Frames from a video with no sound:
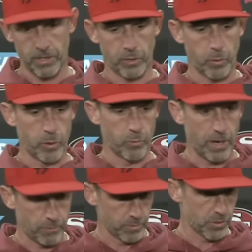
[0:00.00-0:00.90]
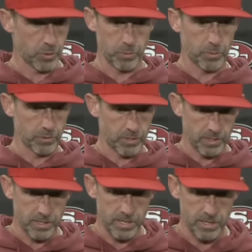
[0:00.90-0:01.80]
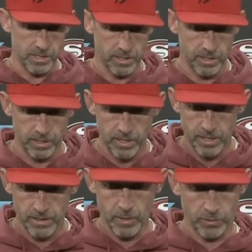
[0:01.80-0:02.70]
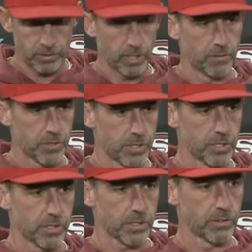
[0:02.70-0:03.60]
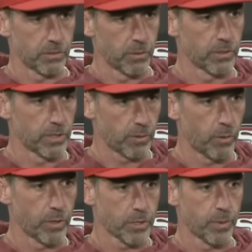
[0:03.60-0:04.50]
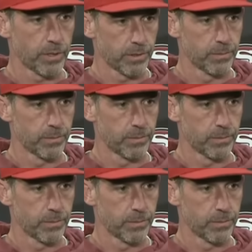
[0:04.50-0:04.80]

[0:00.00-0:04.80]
like we went right from the Super Bowl to the season, and that was the toughest year just because it wasn't like what we expected.